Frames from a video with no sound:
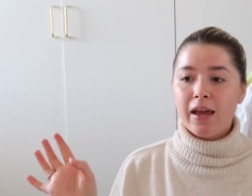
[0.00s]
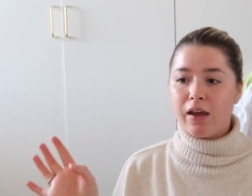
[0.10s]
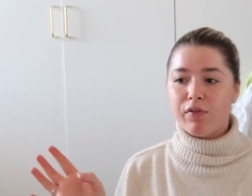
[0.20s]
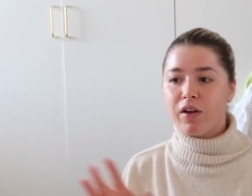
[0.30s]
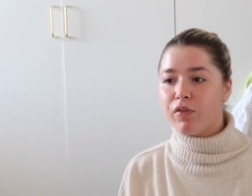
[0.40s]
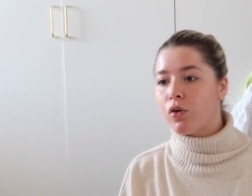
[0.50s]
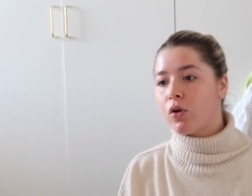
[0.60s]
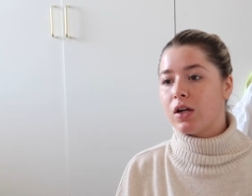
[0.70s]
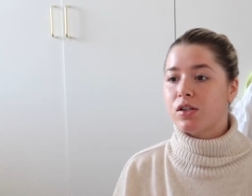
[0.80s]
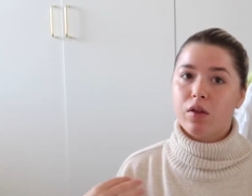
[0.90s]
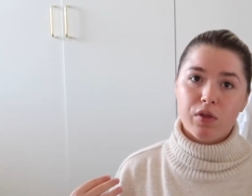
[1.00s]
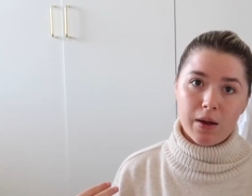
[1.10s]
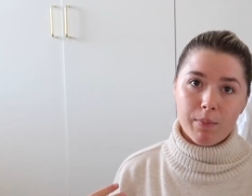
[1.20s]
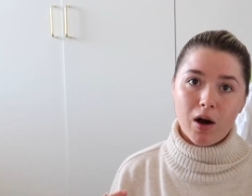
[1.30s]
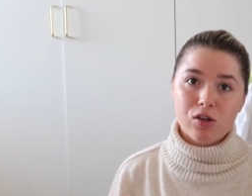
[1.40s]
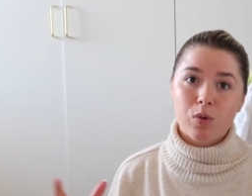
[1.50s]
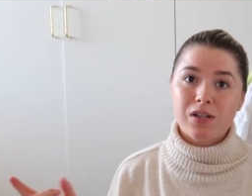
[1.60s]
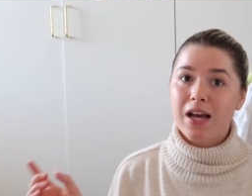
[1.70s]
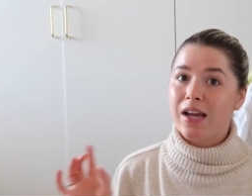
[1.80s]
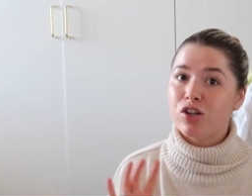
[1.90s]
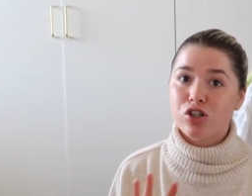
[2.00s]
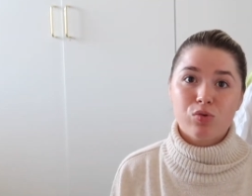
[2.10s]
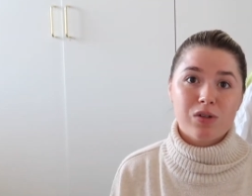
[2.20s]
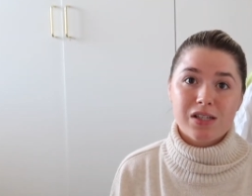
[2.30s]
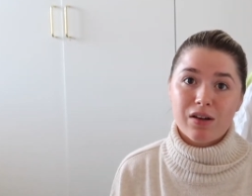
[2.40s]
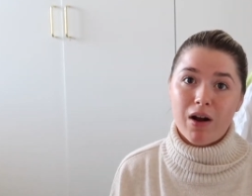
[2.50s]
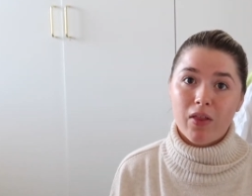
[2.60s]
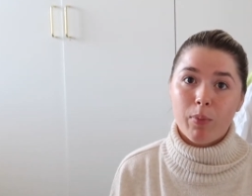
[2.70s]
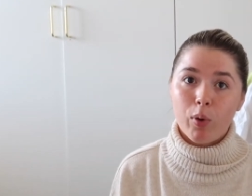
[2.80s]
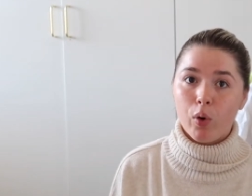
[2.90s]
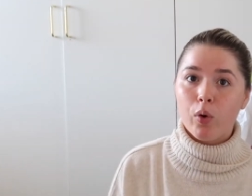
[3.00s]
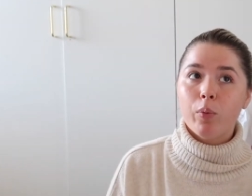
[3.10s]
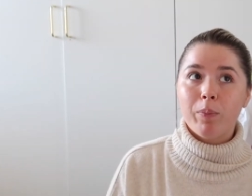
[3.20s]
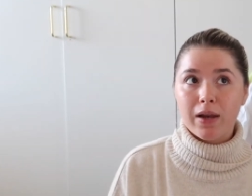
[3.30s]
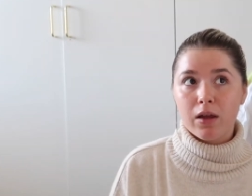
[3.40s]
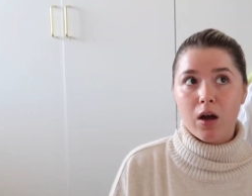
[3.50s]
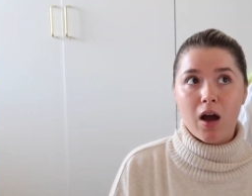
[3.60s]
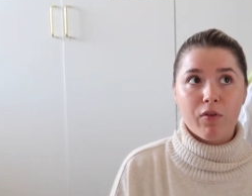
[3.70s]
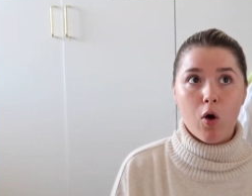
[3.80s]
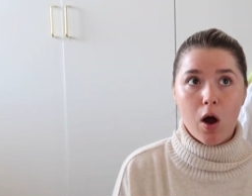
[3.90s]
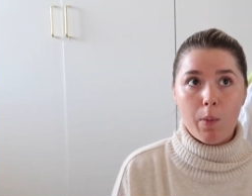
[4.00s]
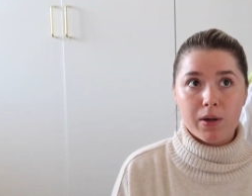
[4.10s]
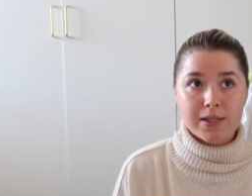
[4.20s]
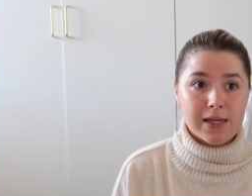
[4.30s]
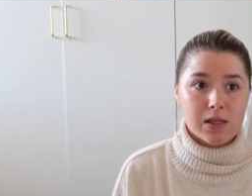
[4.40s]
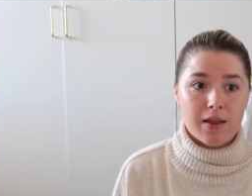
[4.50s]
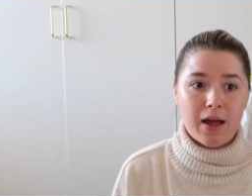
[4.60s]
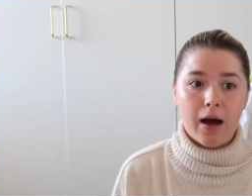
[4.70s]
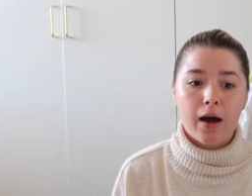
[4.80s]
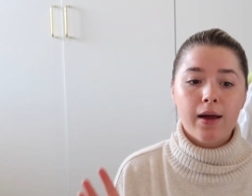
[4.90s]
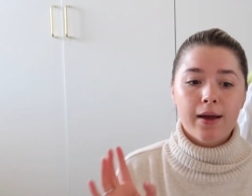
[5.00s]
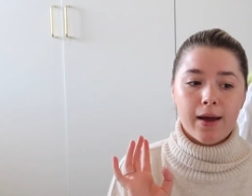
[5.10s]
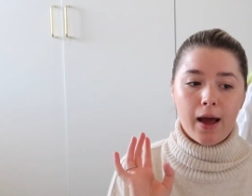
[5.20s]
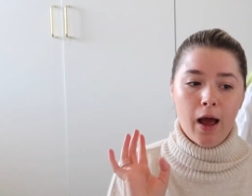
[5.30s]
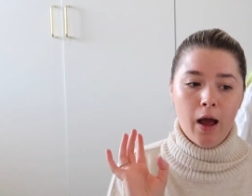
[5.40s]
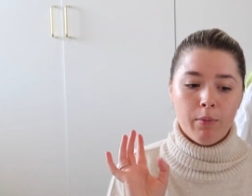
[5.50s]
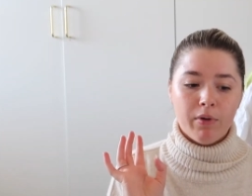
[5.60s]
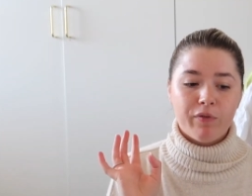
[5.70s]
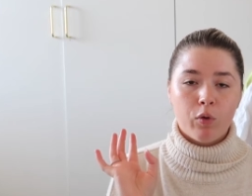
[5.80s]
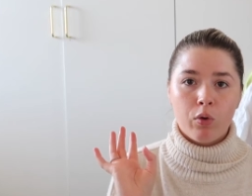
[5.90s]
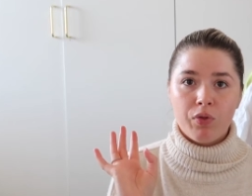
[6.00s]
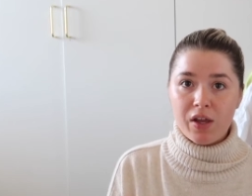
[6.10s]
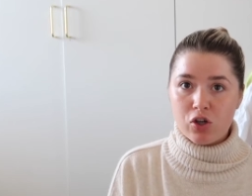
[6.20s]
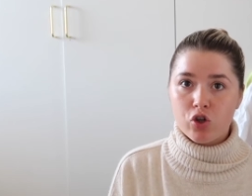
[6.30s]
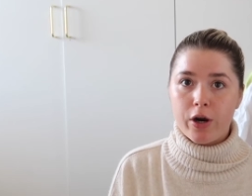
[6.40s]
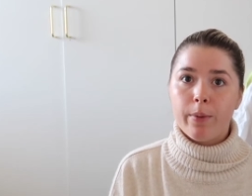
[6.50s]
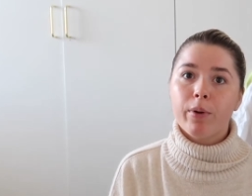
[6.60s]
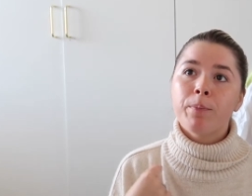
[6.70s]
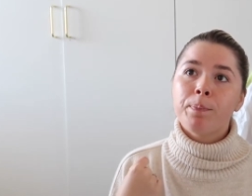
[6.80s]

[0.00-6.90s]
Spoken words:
Even if you're not going to the theme parks one day and you just want to sit around the pool, Billy and I have got a couple of days like that for this trip,